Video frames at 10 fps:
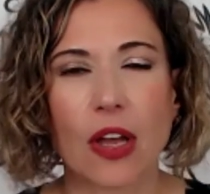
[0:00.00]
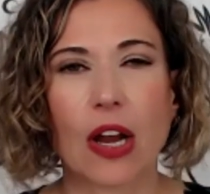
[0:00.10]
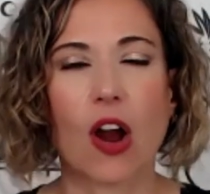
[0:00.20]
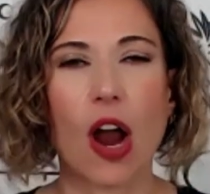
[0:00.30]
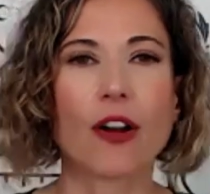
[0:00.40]

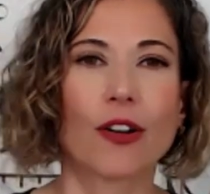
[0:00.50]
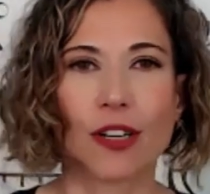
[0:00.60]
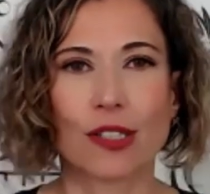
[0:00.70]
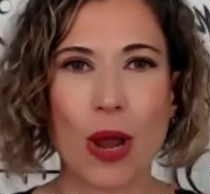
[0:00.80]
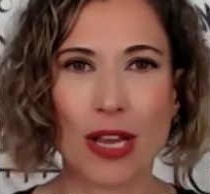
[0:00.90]
Like our hunger
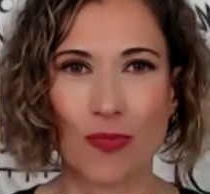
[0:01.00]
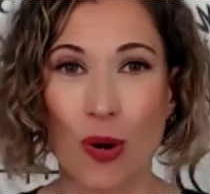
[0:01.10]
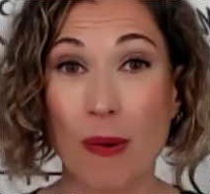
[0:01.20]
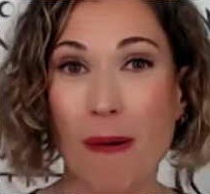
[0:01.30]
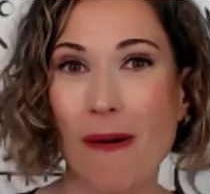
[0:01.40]
is is
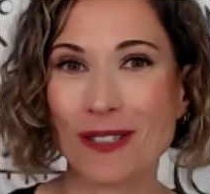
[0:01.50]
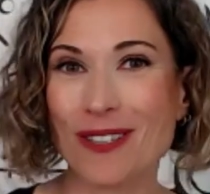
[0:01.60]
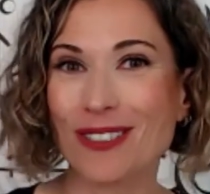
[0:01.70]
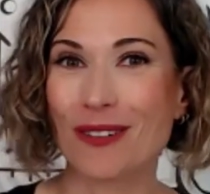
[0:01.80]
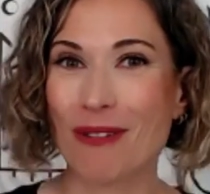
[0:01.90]
more
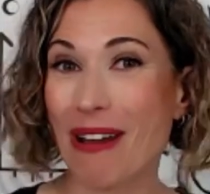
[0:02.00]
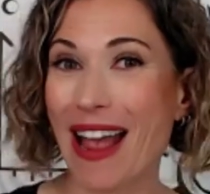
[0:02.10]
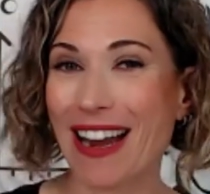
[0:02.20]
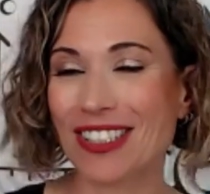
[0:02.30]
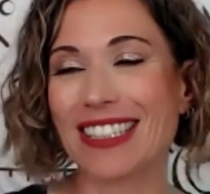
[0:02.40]
proportional to what we
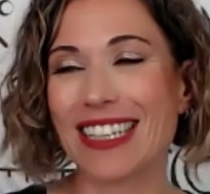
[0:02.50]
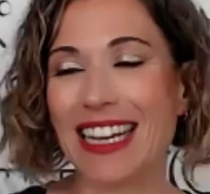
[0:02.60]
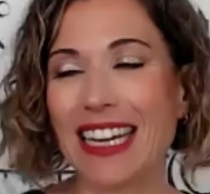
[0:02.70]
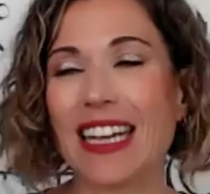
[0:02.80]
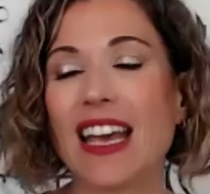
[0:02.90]
actually
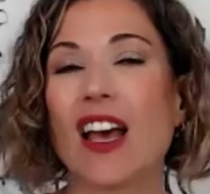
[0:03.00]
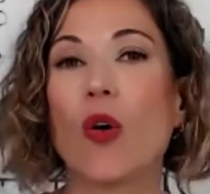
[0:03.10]
need